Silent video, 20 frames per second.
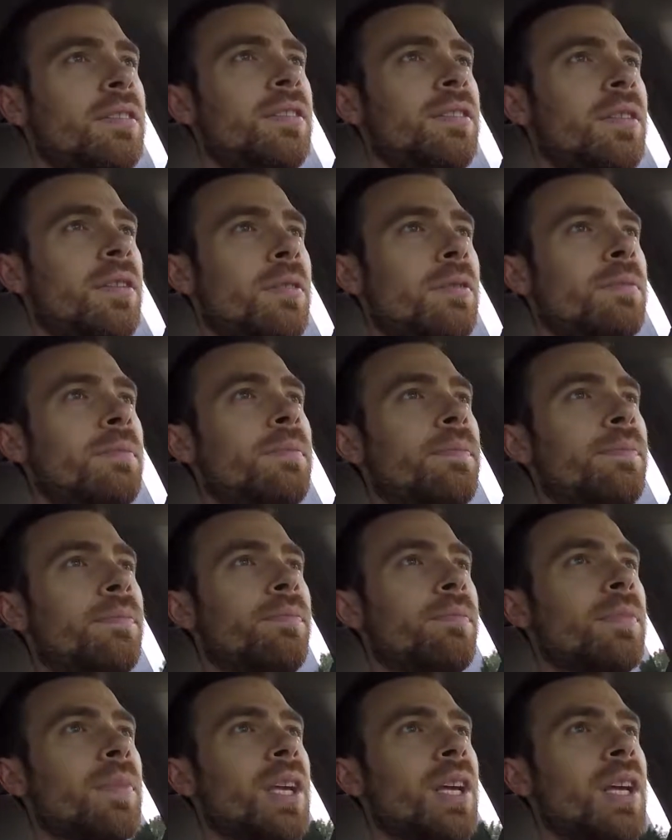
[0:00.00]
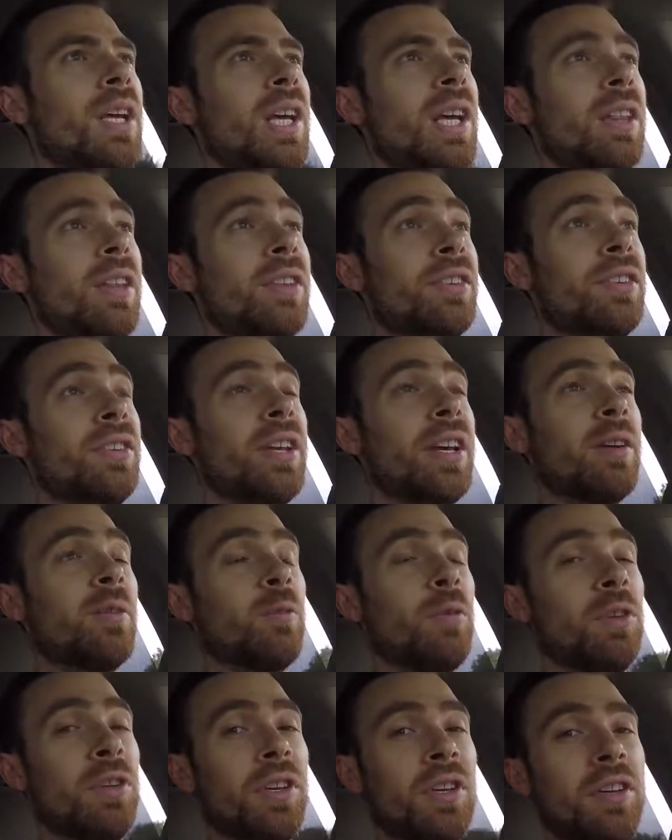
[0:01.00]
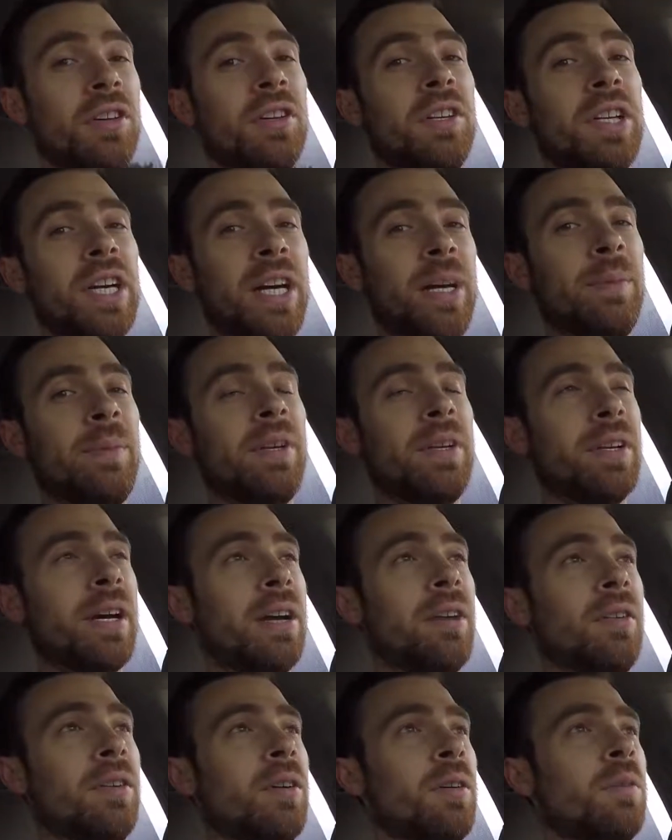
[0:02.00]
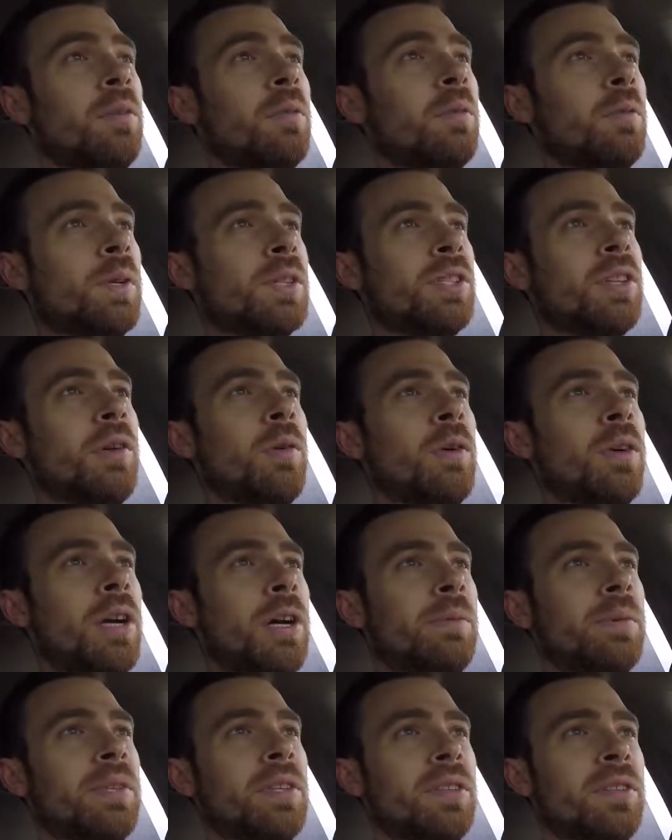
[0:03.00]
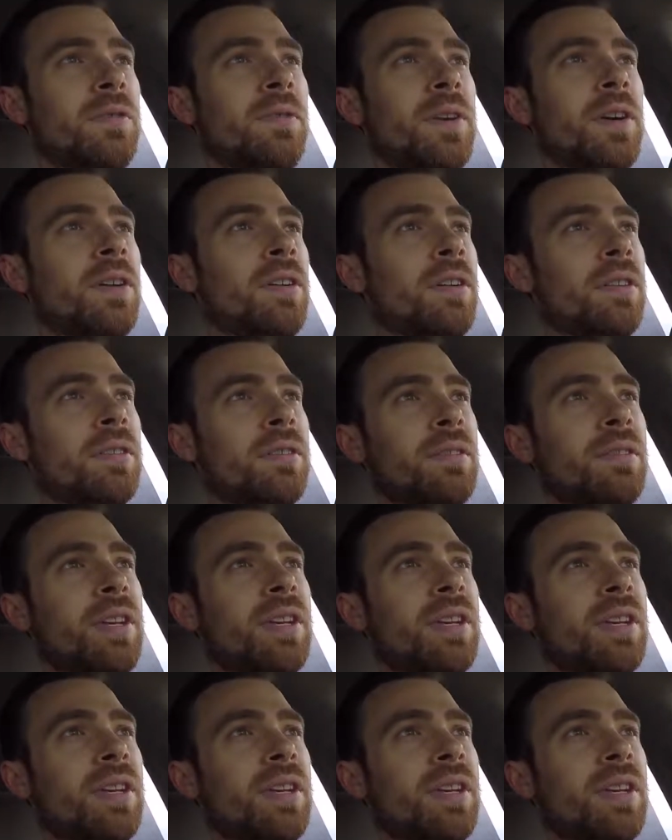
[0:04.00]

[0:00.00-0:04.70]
So this is like really good timing. I don't know what's going on with this fall.